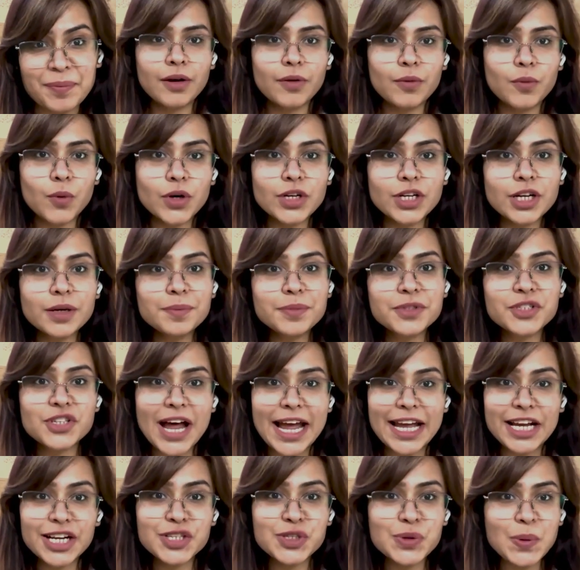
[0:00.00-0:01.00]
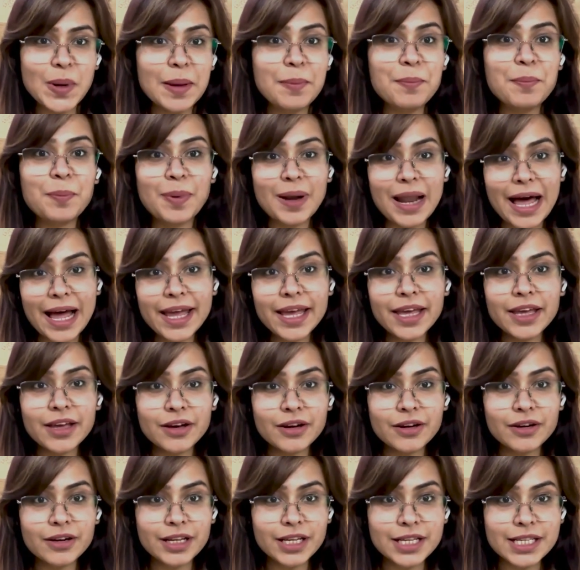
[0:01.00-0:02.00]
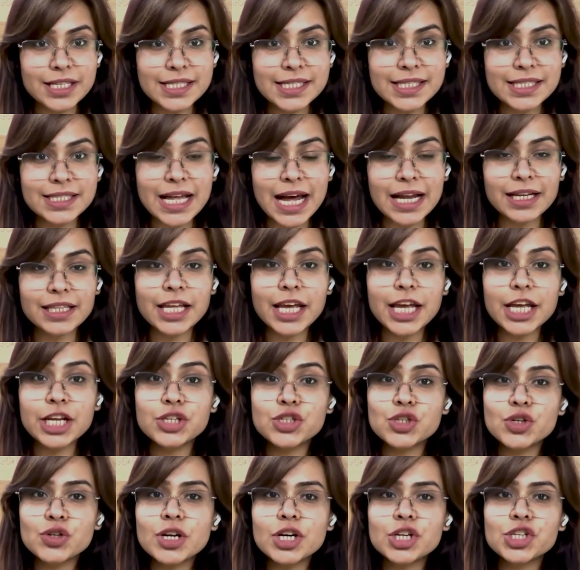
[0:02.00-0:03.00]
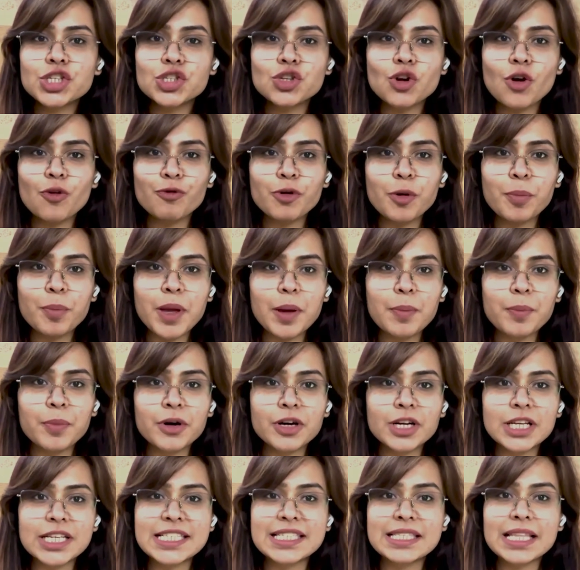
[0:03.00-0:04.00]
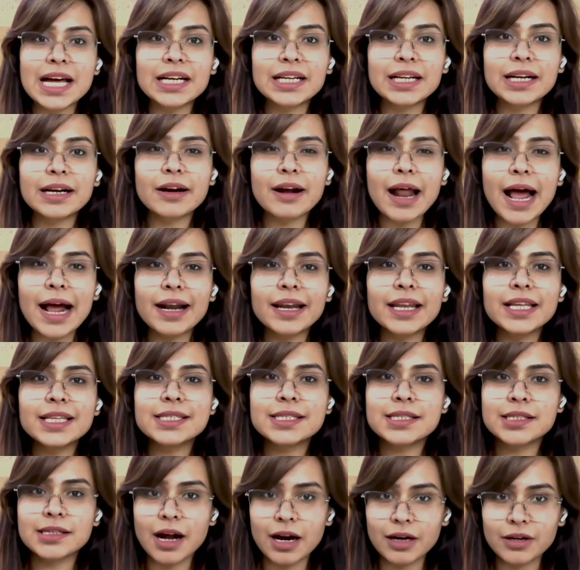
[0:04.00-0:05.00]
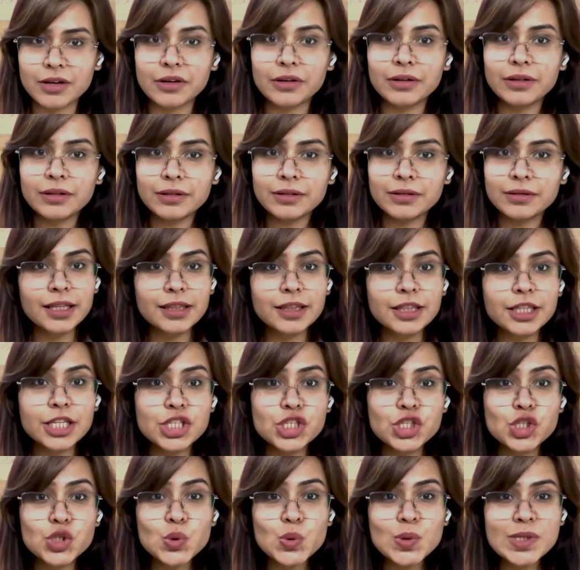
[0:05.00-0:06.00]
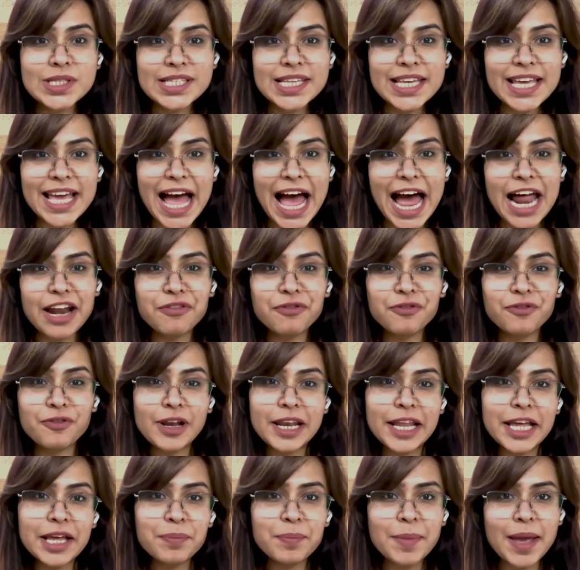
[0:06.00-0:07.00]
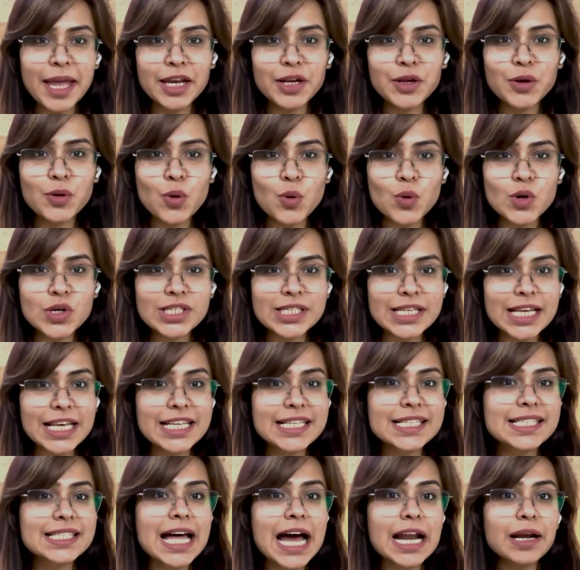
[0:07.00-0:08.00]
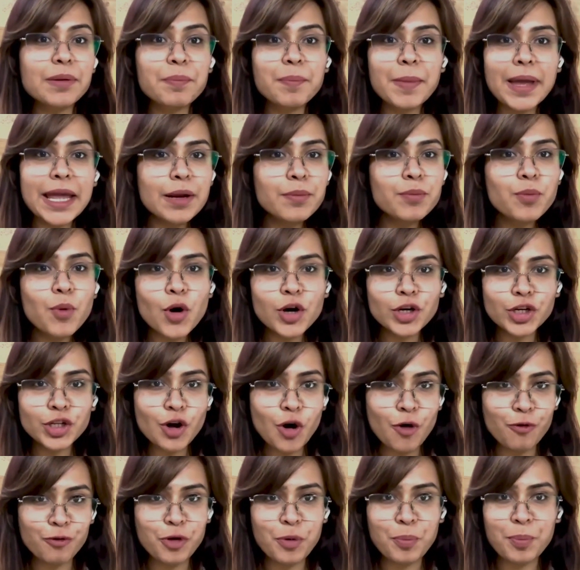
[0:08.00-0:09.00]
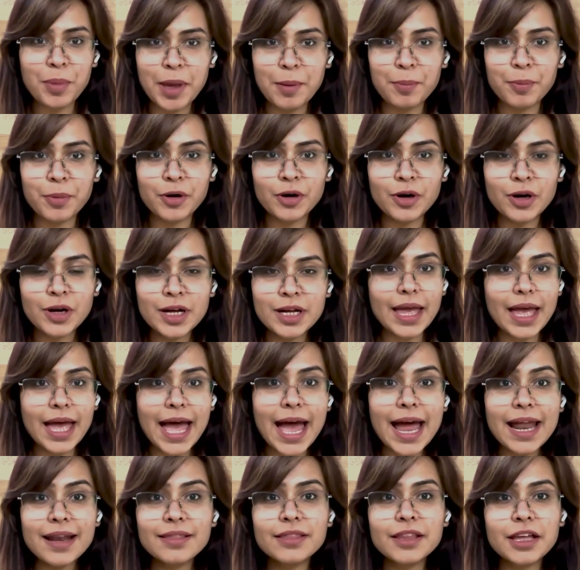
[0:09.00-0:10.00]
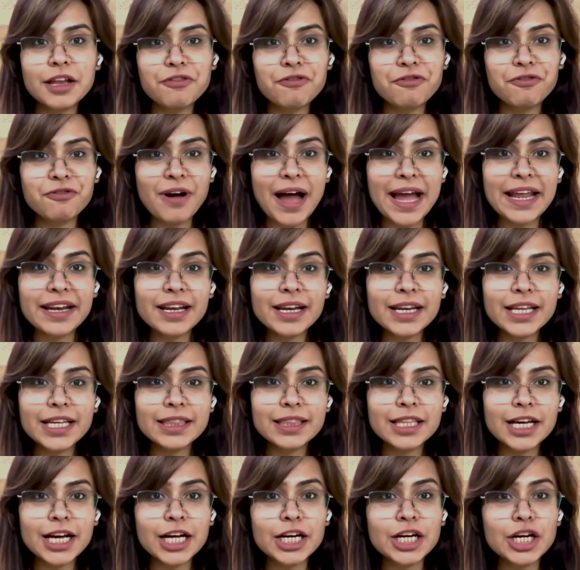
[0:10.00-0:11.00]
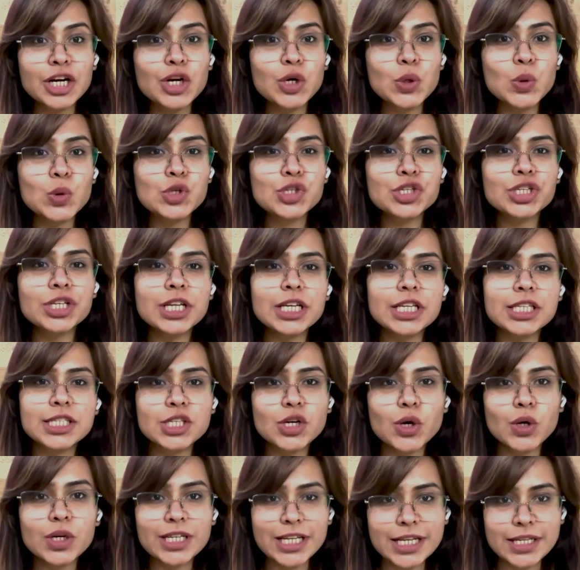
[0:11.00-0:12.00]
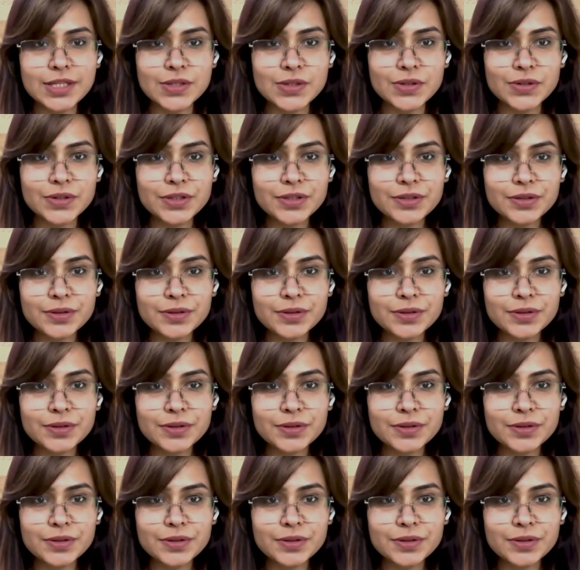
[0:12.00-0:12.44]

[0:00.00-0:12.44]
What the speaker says: What I'm trying to imply here is that the introduction of your paper is that crackling starter, the juicy and filling main course is that main body of your paper, and then finally the conclusion is your dessert.